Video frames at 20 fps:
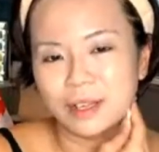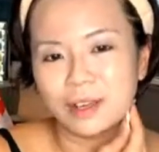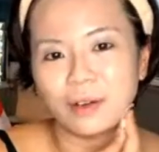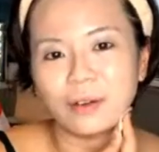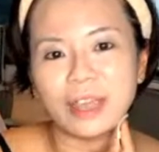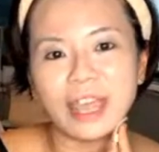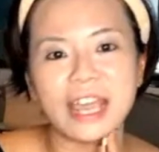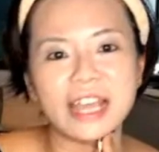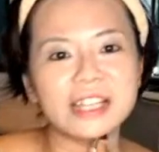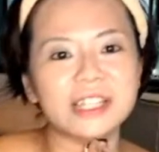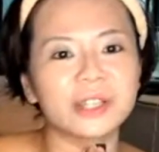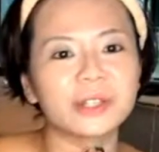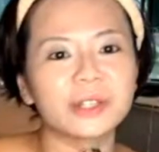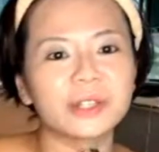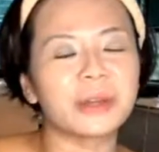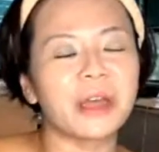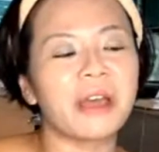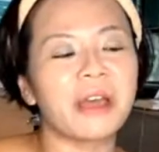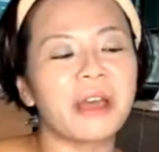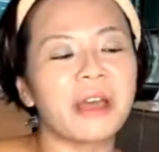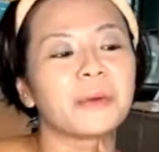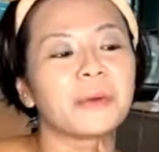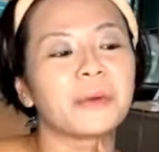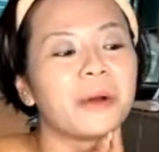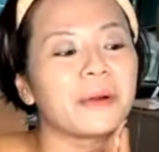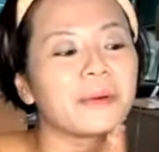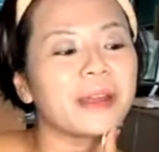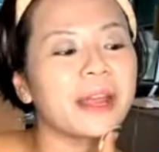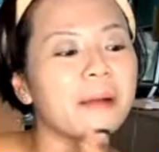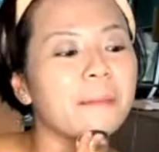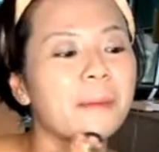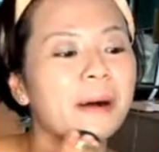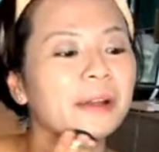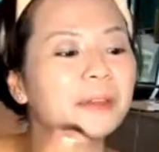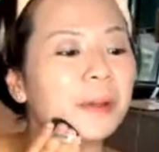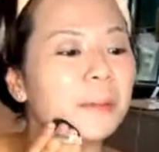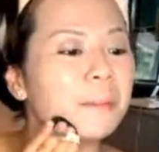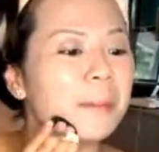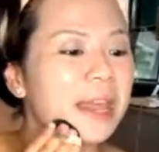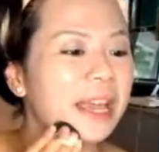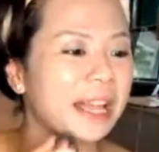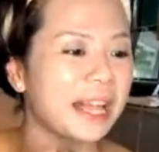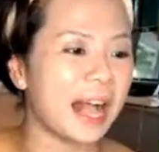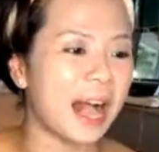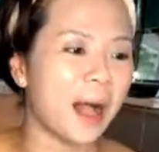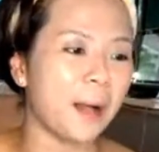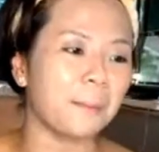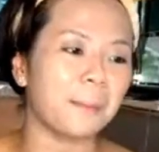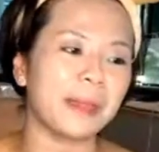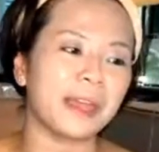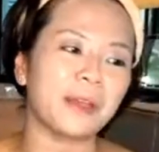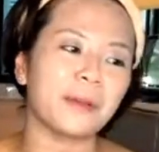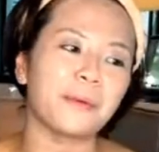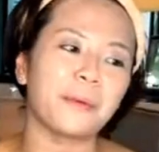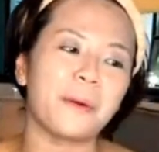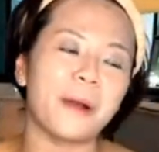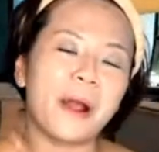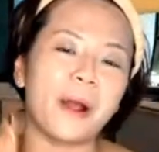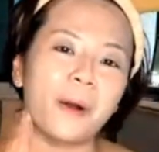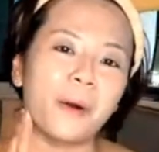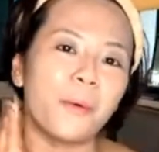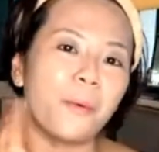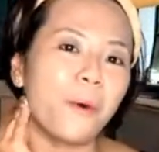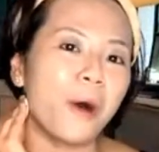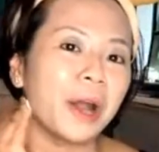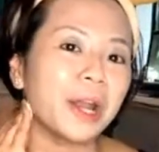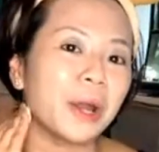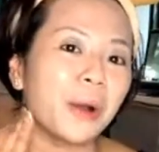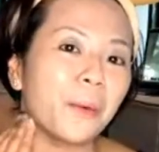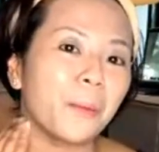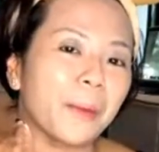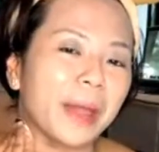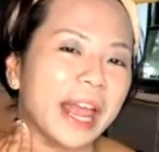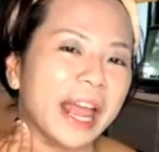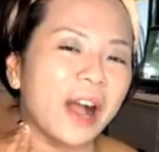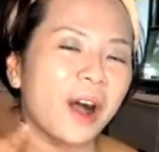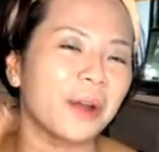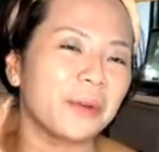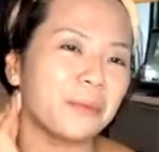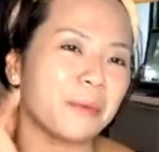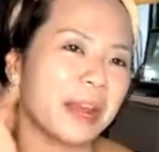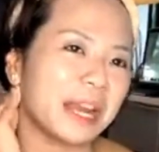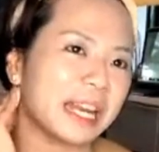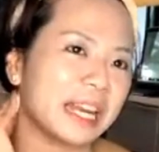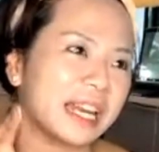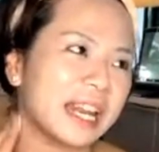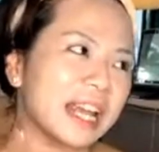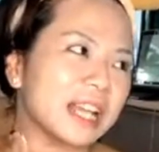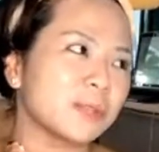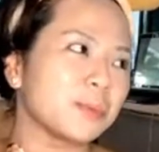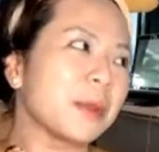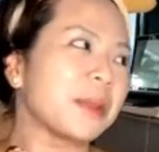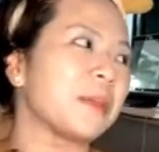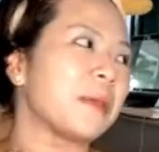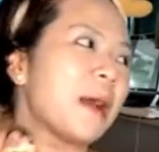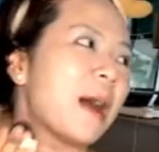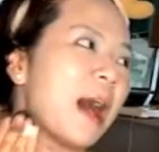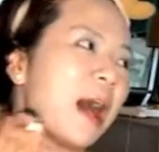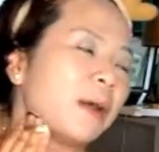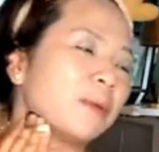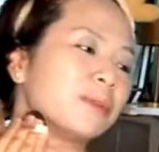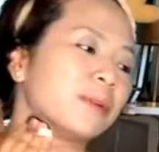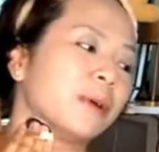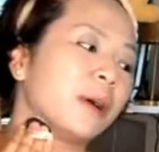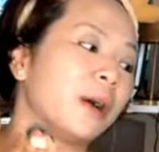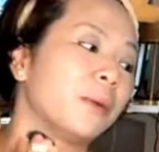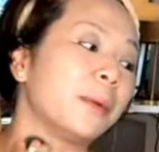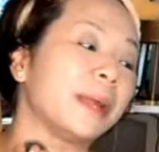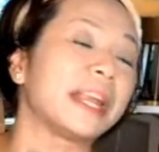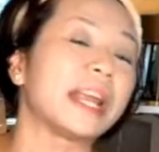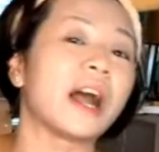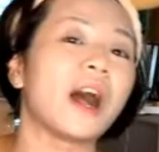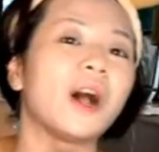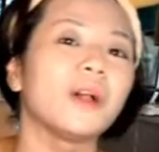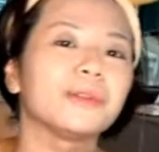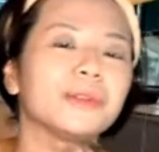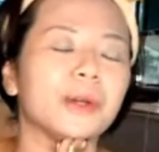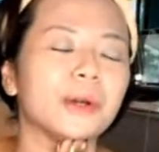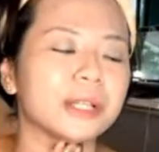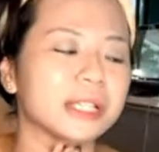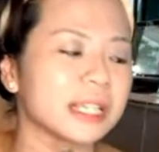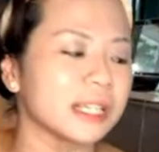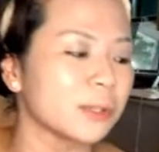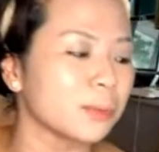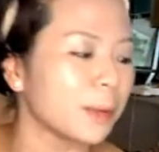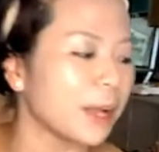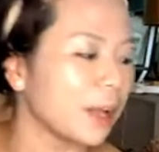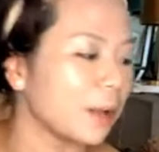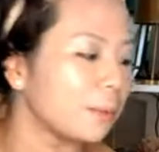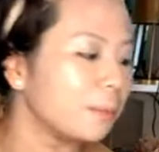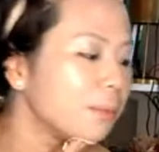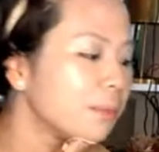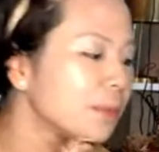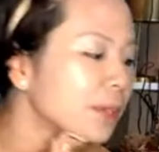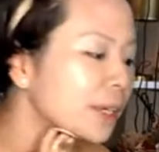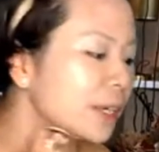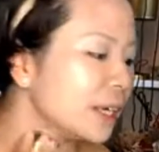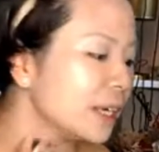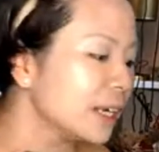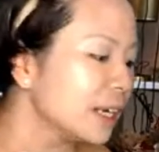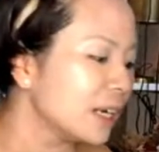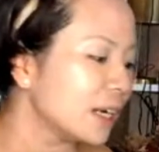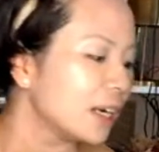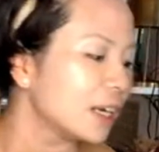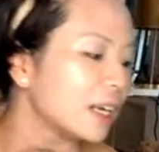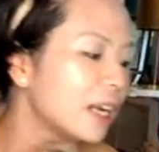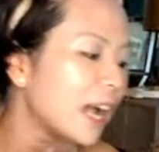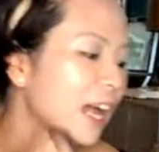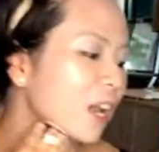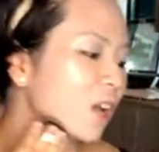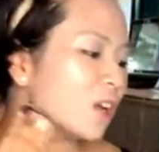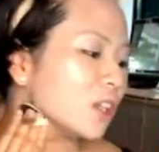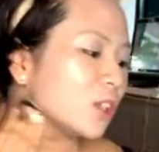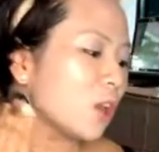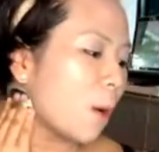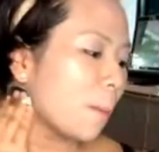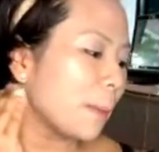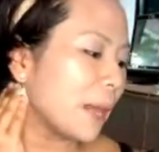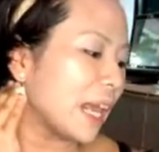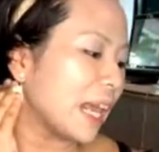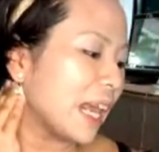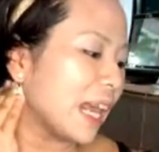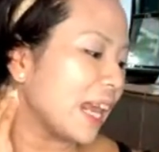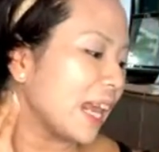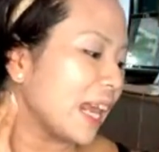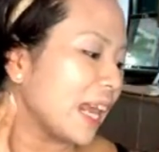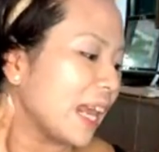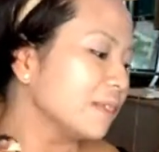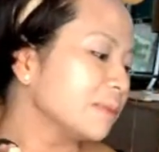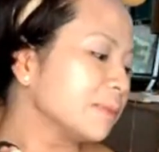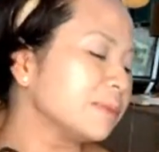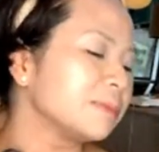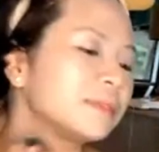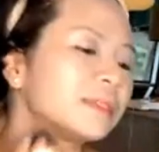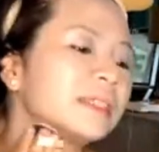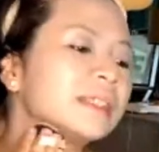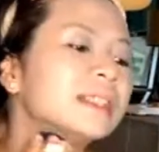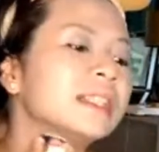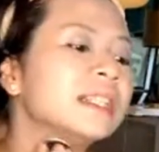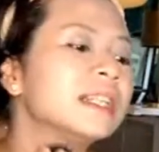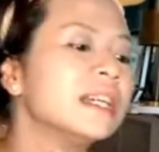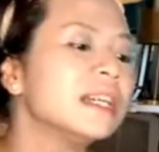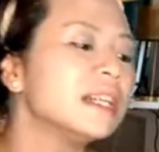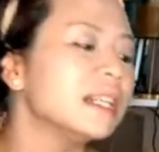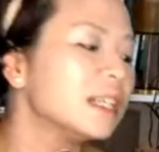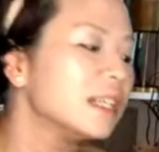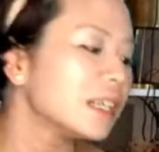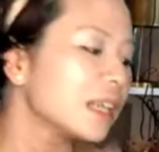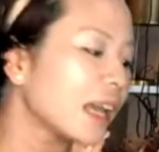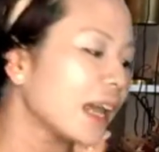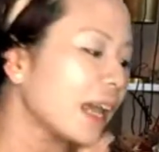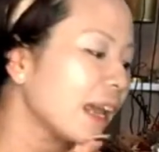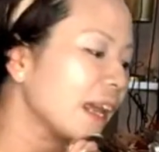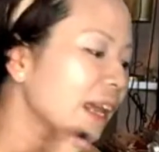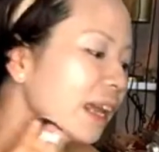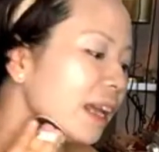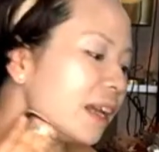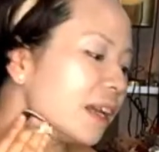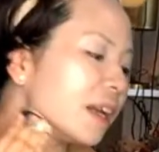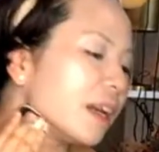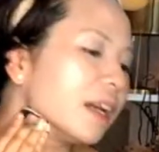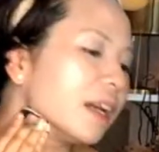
Okay, so you don't have to worry about your makeup being worn away on rainy days when you're outdoors as well. Hello, Tommy. Okay.